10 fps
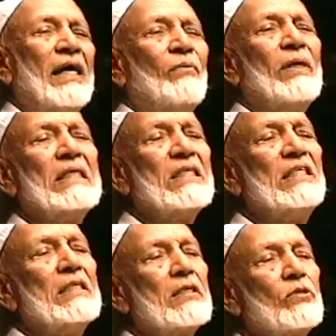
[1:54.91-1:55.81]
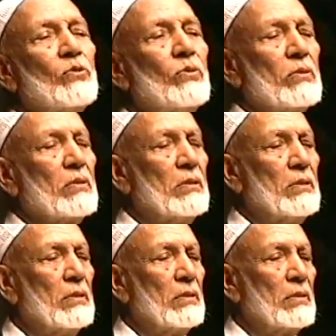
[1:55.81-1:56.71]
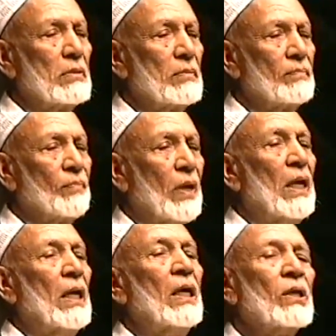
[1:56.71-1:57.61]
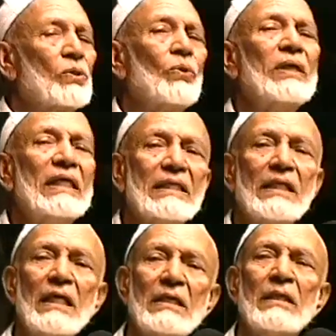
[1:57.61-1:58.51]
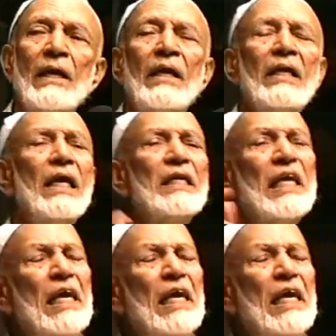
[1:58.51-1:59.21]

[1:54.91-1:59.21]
What is Jesus to do? So he says, let